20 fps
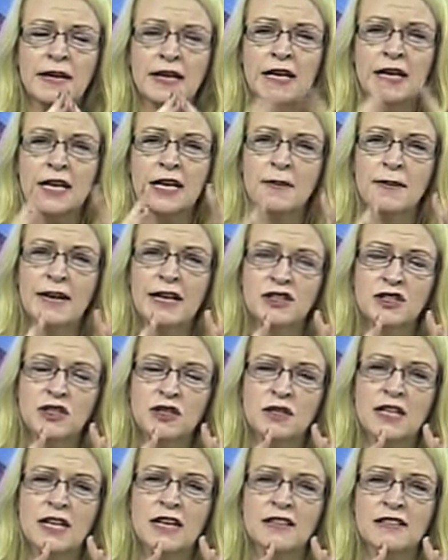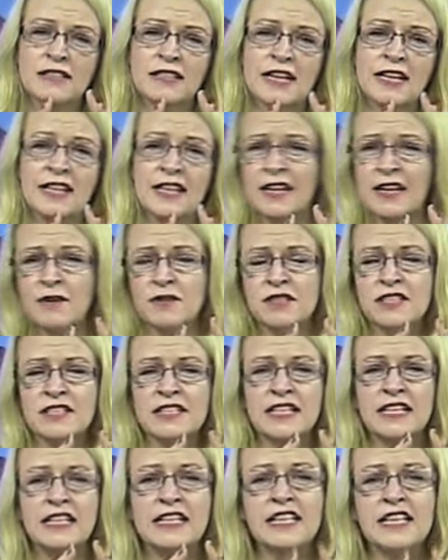in about 2008 that there was a
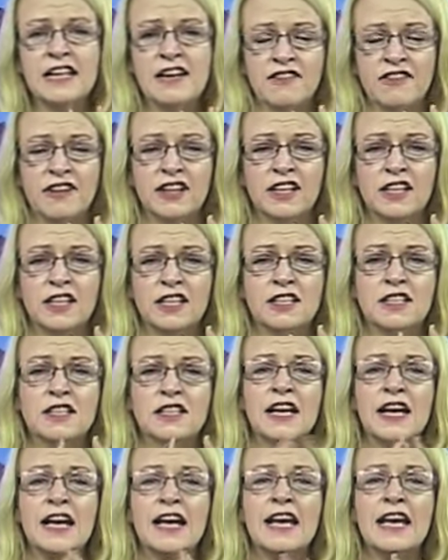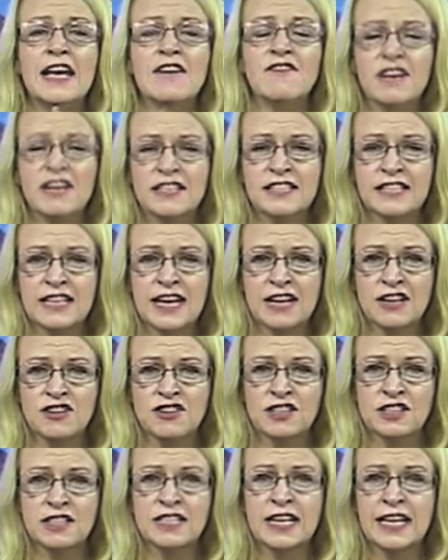significant
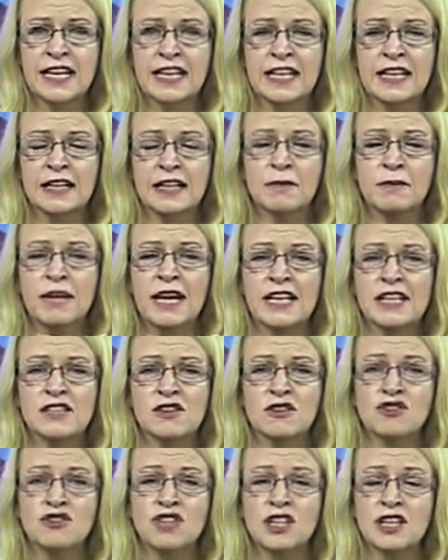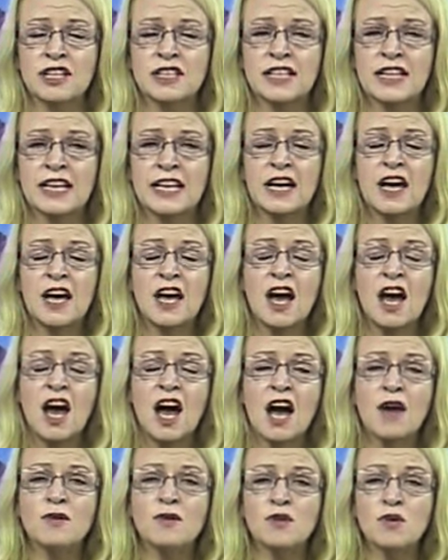investigation taking place on Jersey.
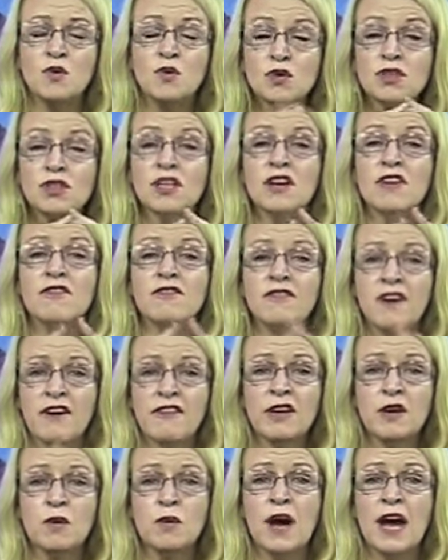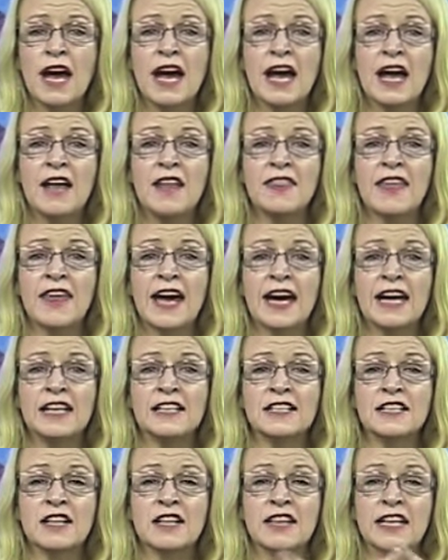I was also very aware
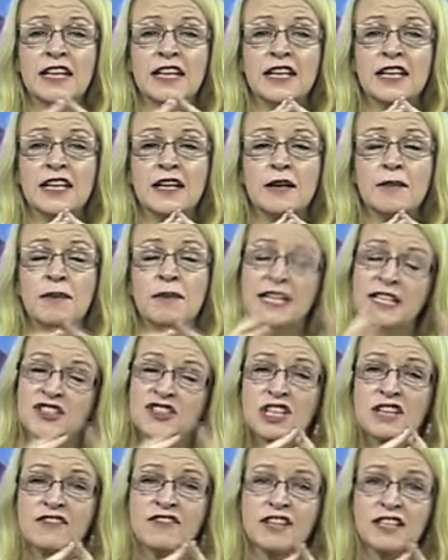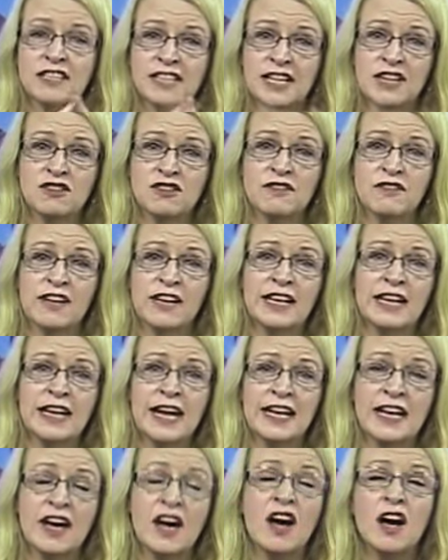that the police chief at the centre of it,
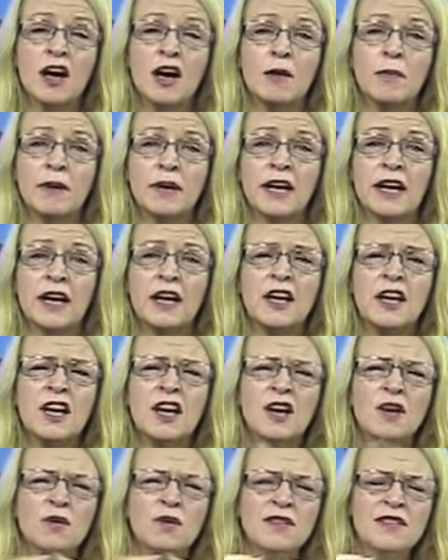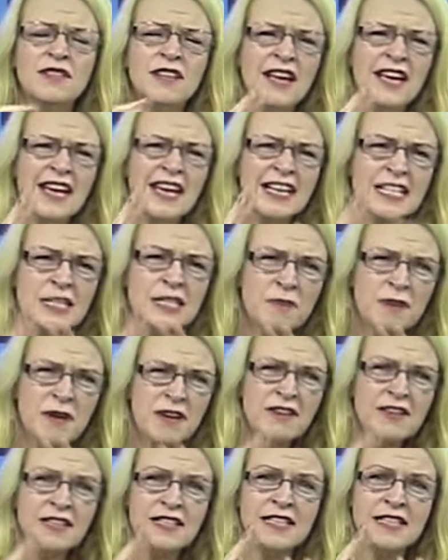Lenny Harper, was
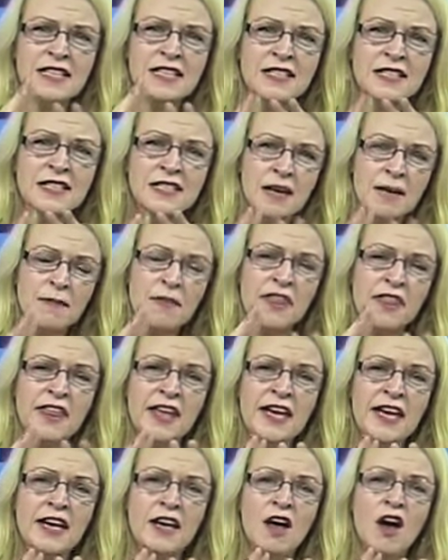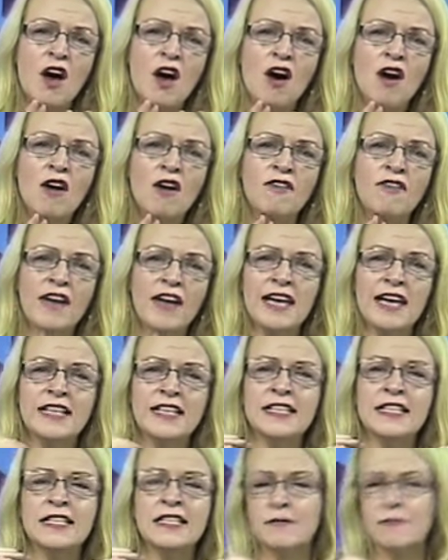experiencing something of a
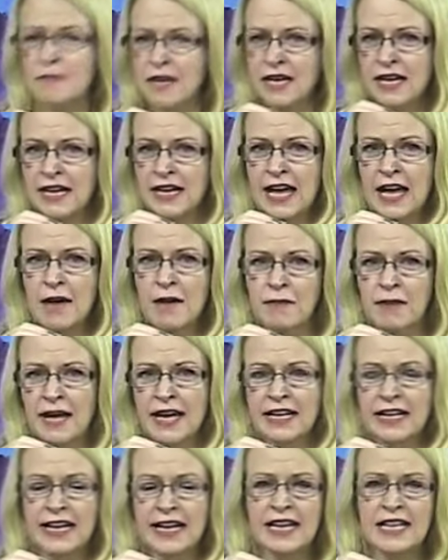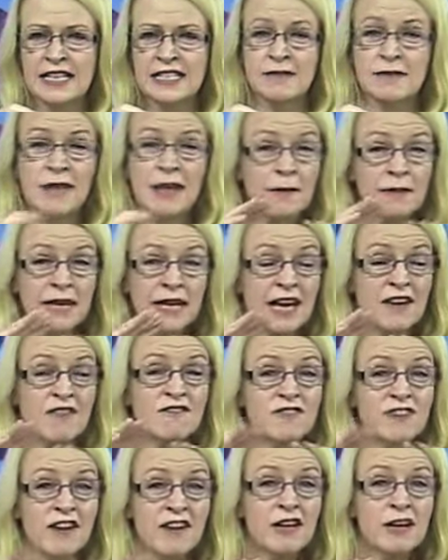smear campaign against him. That became
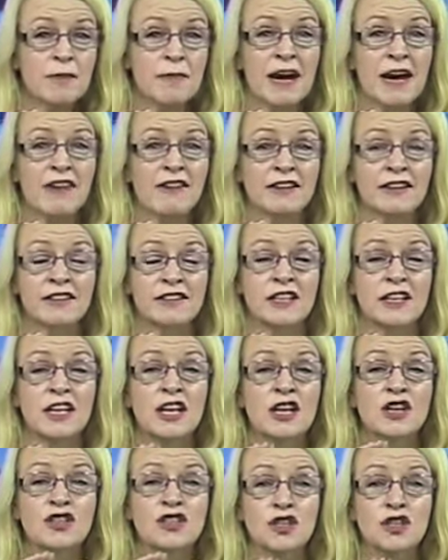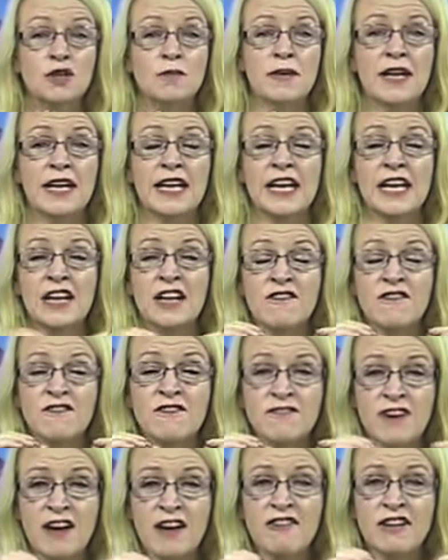very apparent to me in a
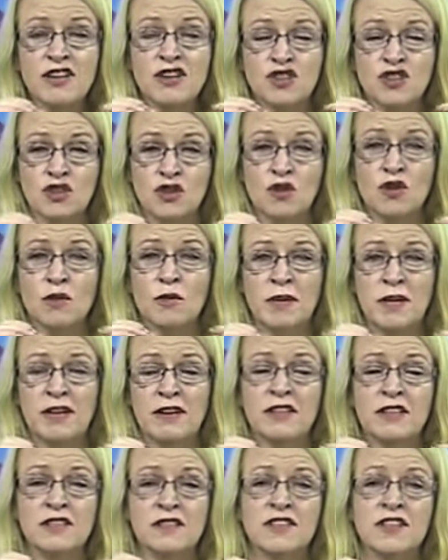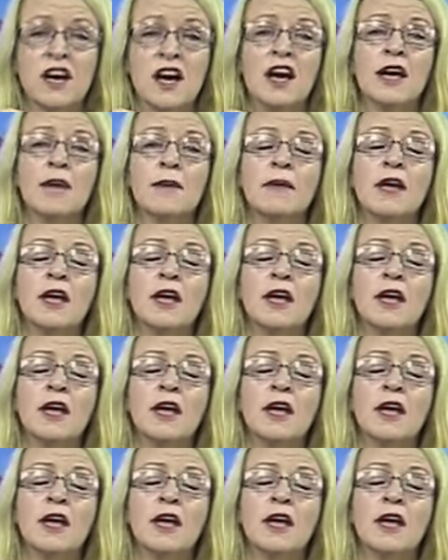very short period of time.